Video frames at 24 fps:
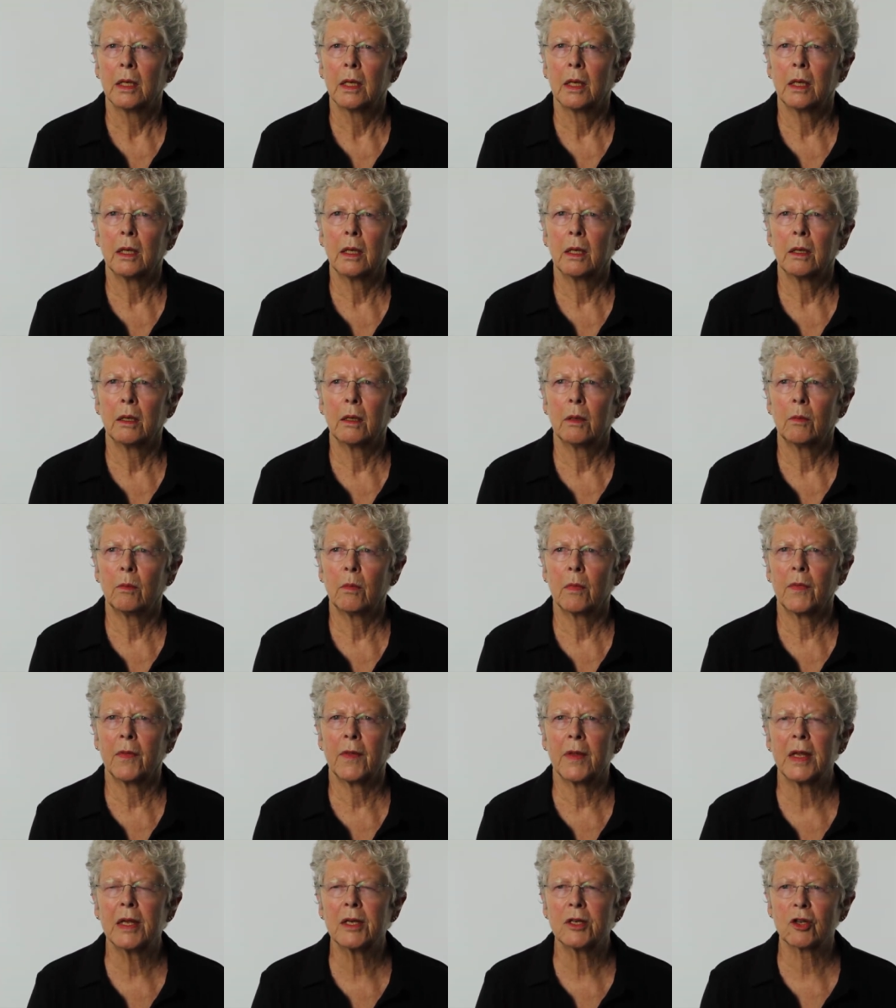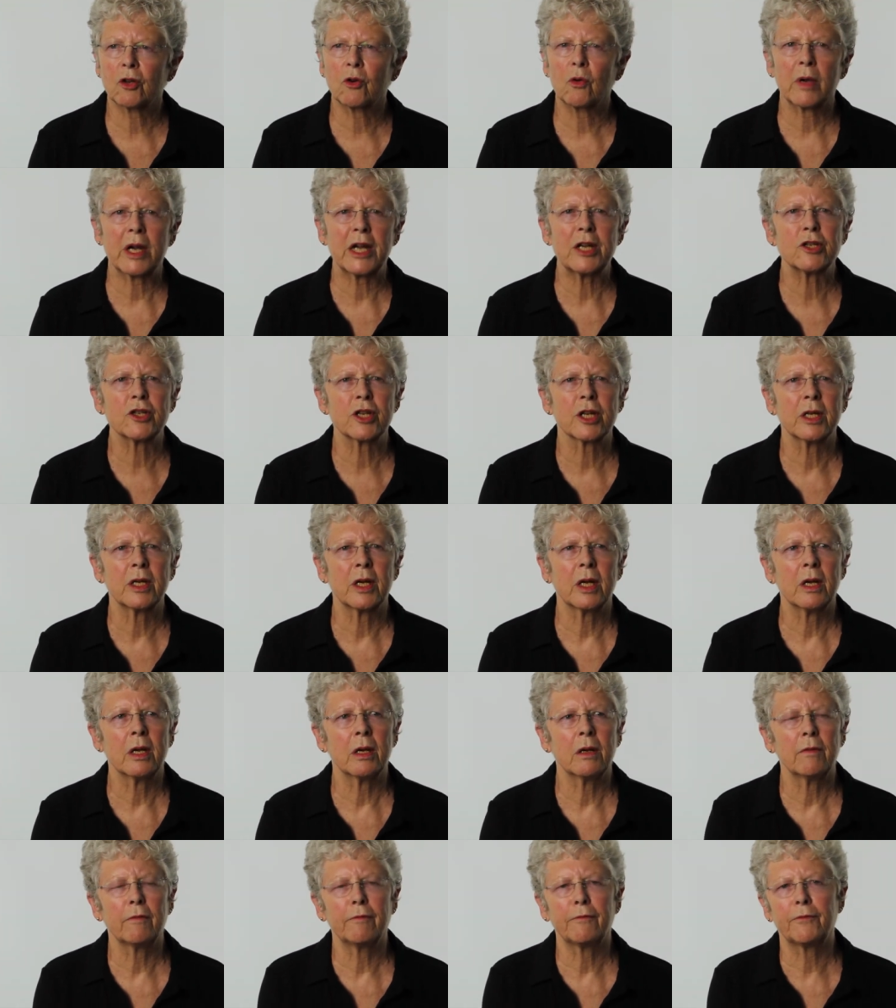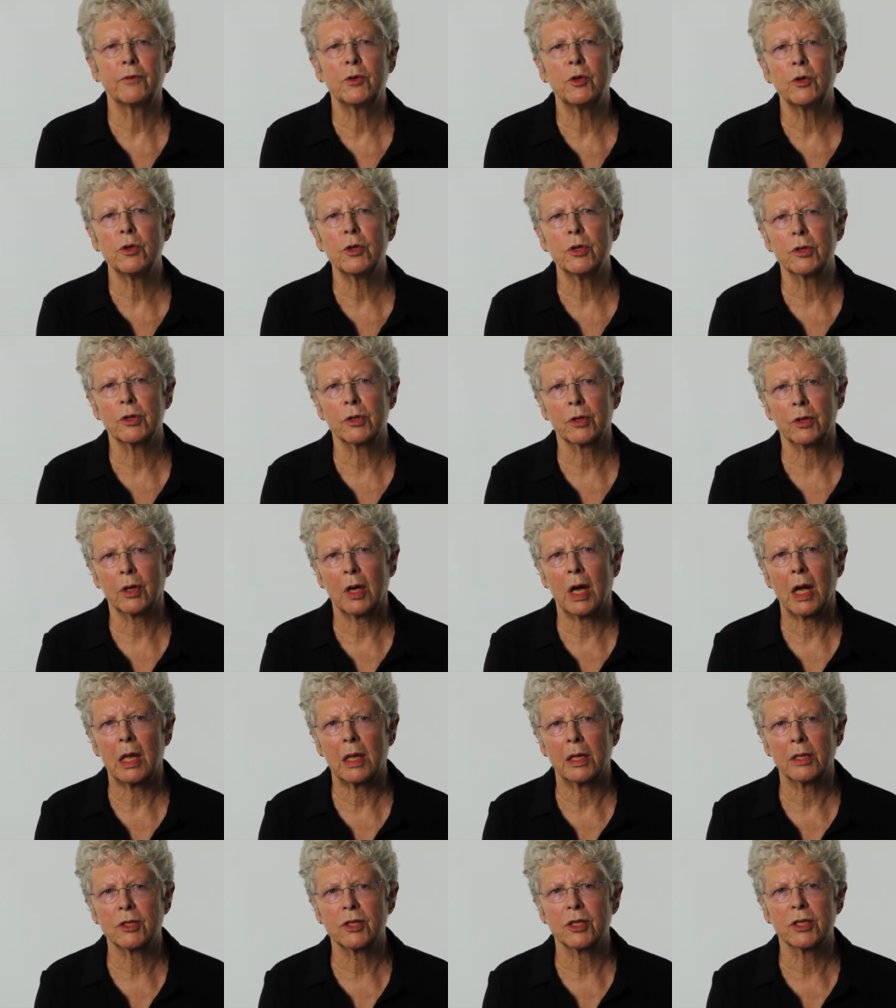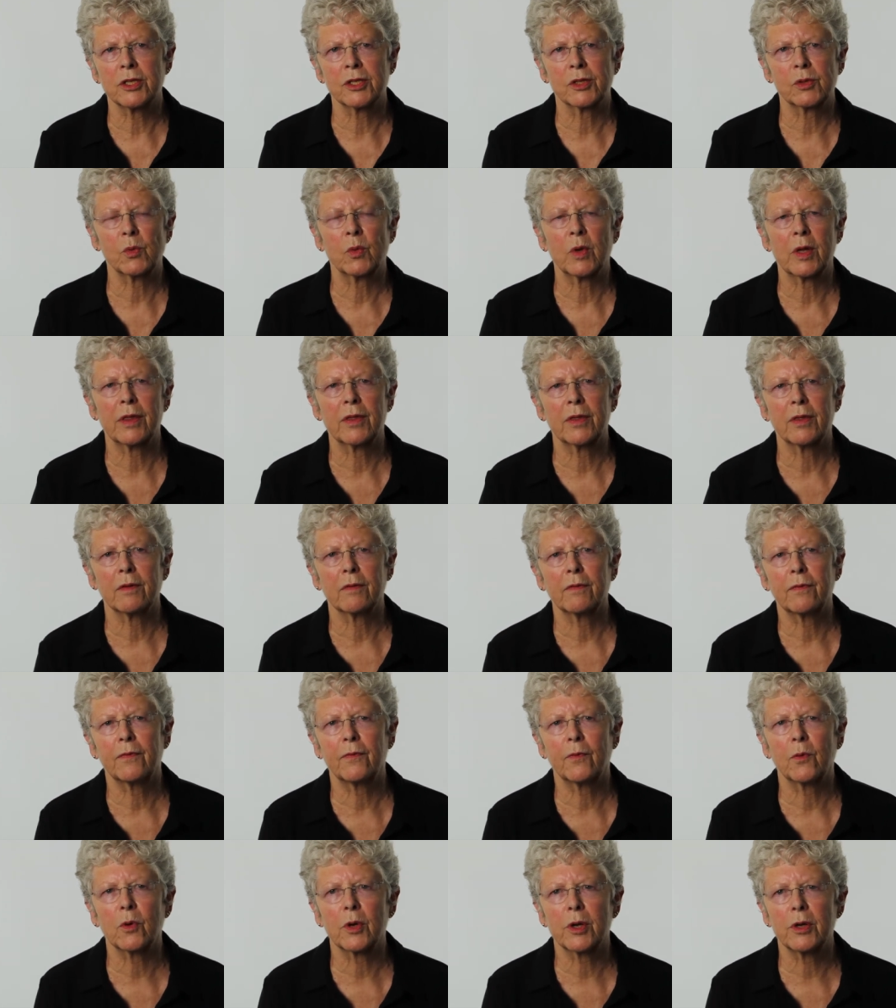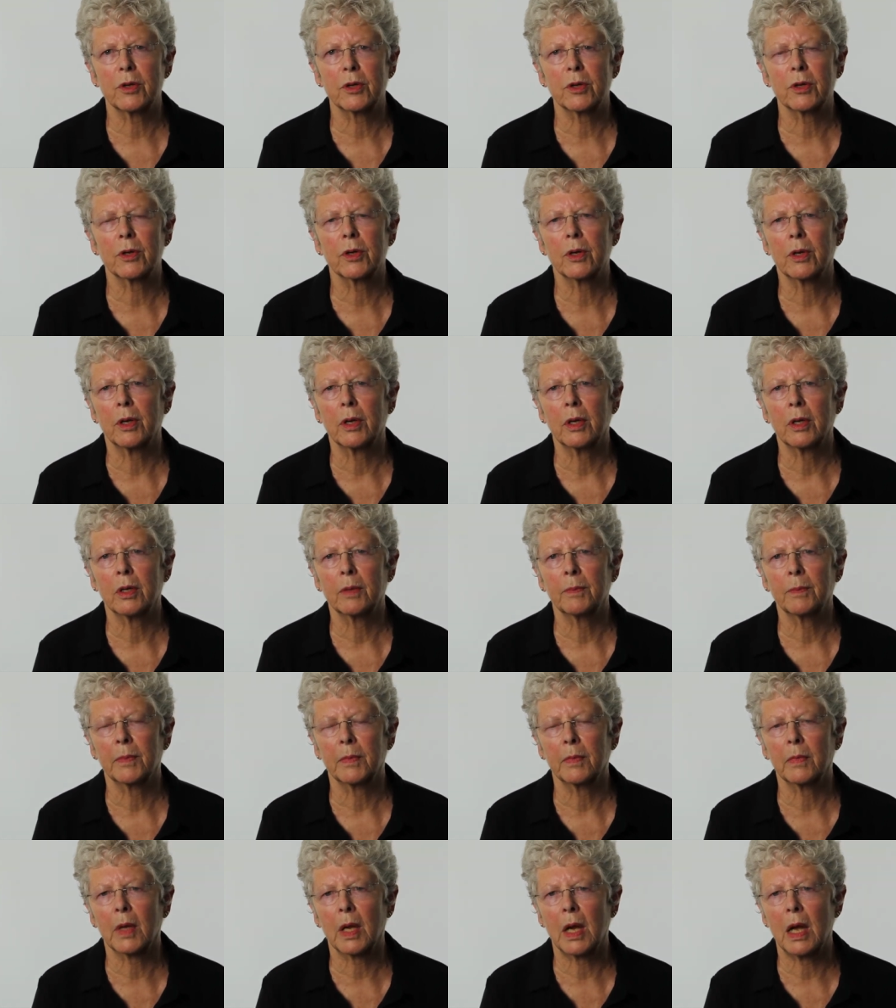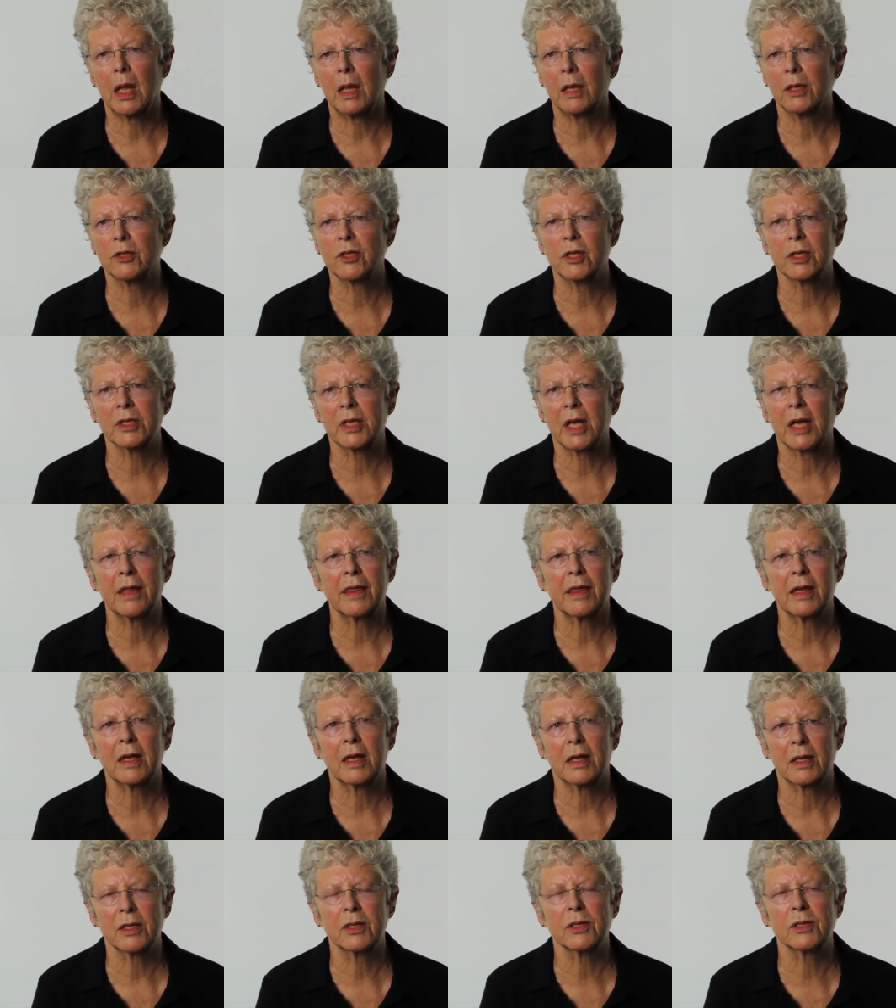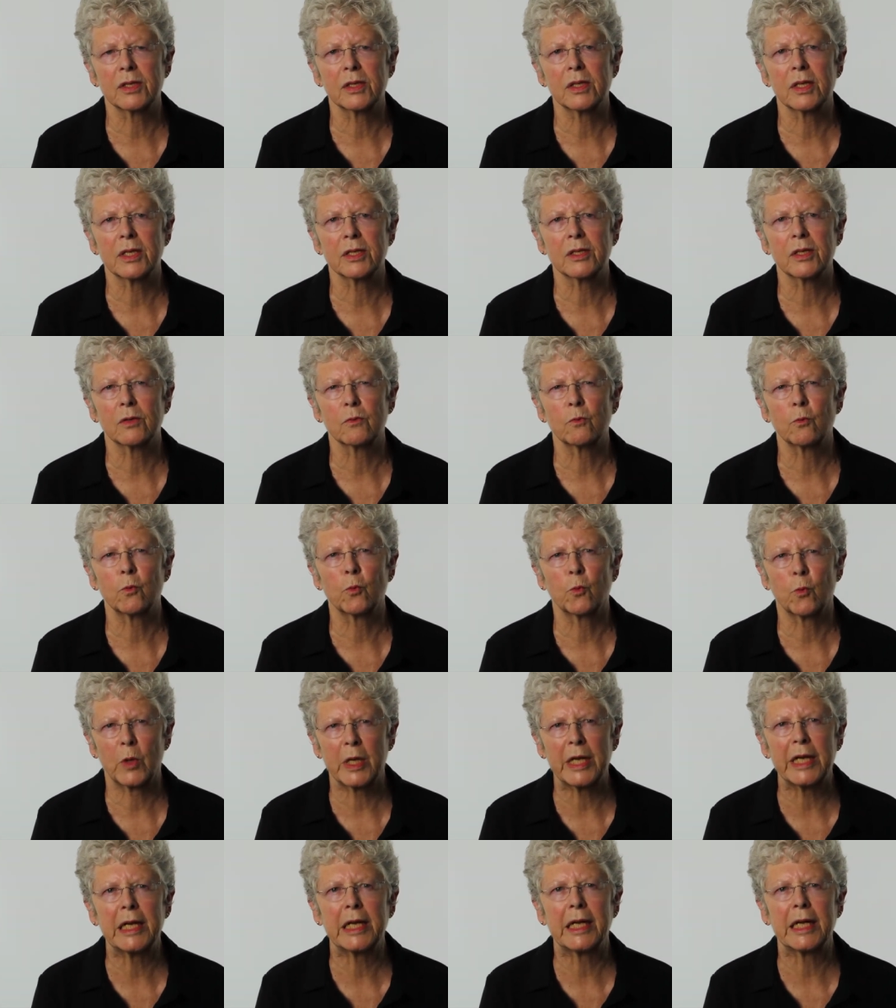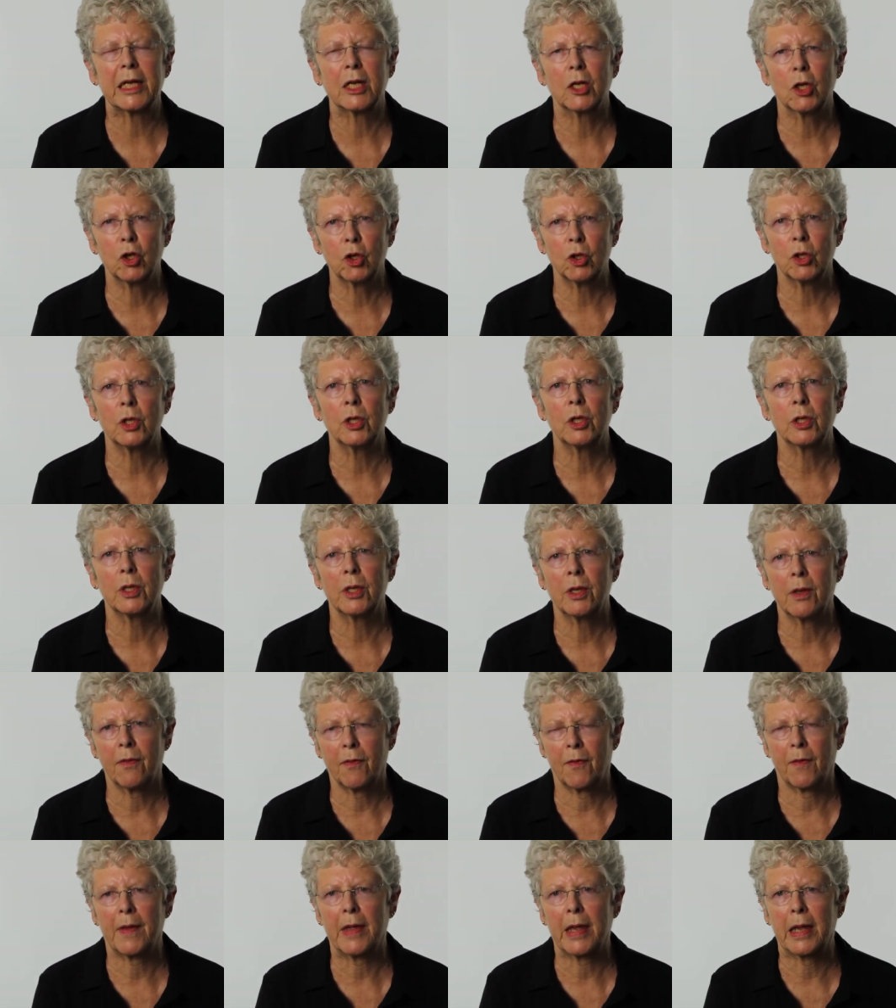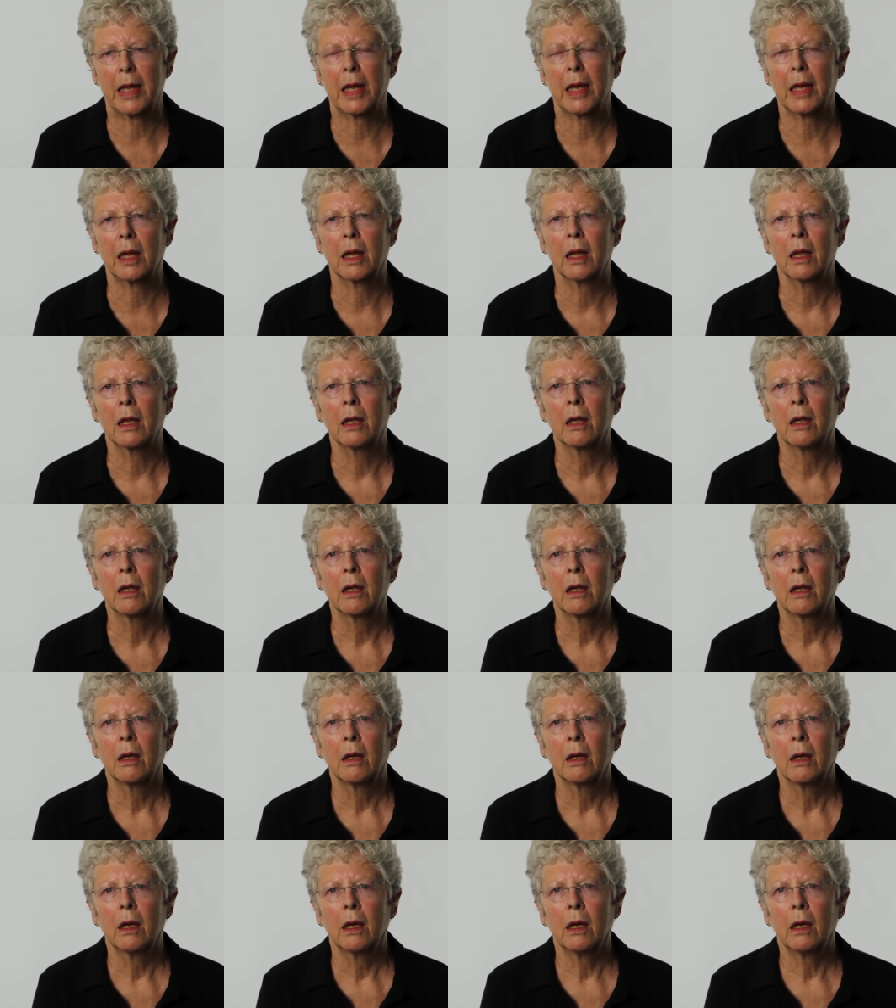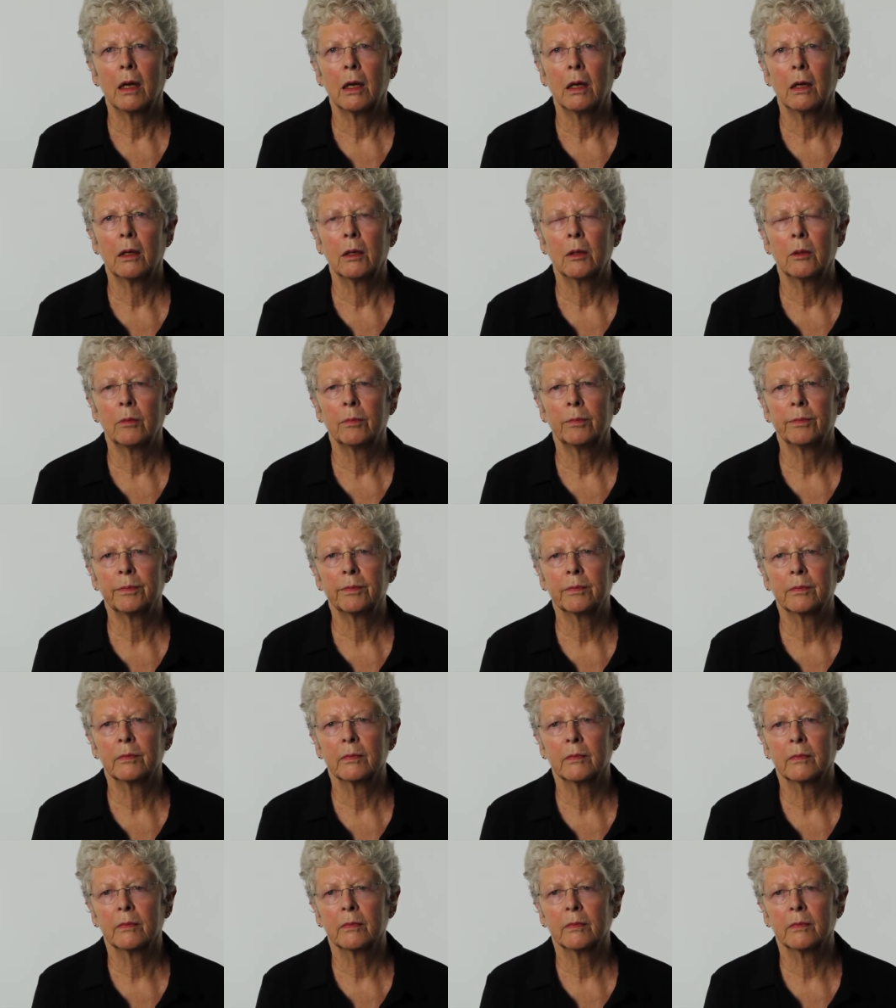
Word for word: Um, the integration of two-year colleges with the four-year um, colleges, I think, is is a really good thing um,